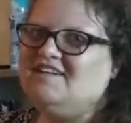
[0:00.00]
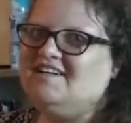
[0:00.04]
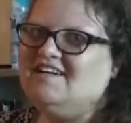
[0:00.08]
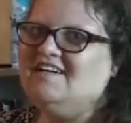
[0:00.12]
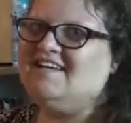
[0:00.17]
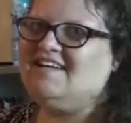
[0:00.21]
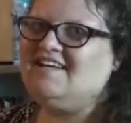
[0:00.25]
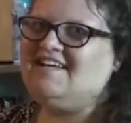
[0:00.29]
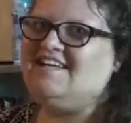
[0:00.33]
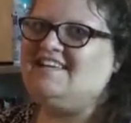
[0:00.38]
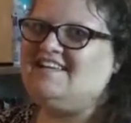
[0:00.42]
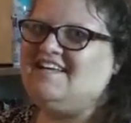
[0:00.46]

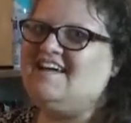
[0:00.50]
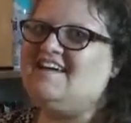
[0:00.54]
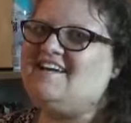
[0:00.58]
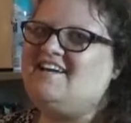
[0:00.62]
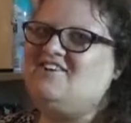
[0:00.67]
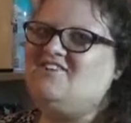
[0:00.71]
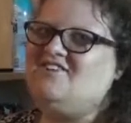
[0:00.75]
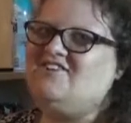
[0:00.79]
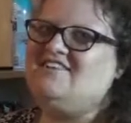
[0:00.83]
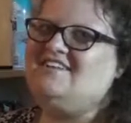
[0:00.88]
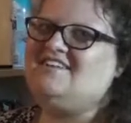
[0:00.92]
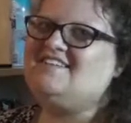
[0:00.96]
Uh, thank
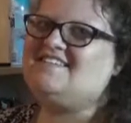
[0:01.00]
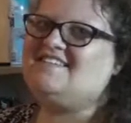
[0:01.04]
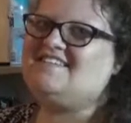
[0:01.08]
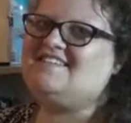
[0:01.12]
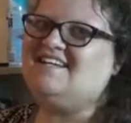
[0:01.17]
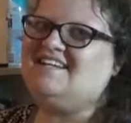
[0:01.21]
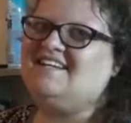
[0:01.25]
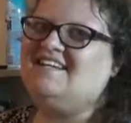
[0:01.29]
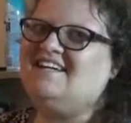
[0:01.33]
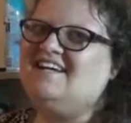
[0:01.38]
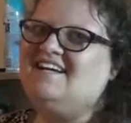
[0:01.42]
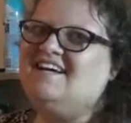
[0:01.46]
goodness
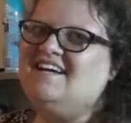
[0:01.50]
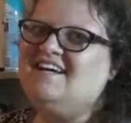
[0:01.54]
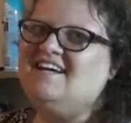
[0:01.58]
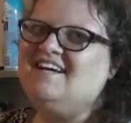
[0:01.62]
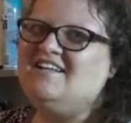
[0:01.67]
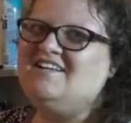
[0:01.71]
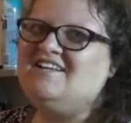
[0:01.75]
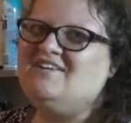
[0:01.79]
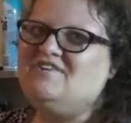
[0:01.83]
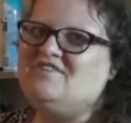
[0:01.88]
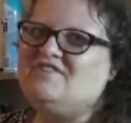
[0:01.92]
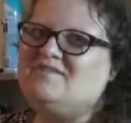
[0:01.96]
uh,
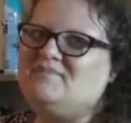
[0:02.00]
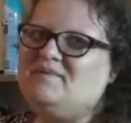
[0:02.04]
there's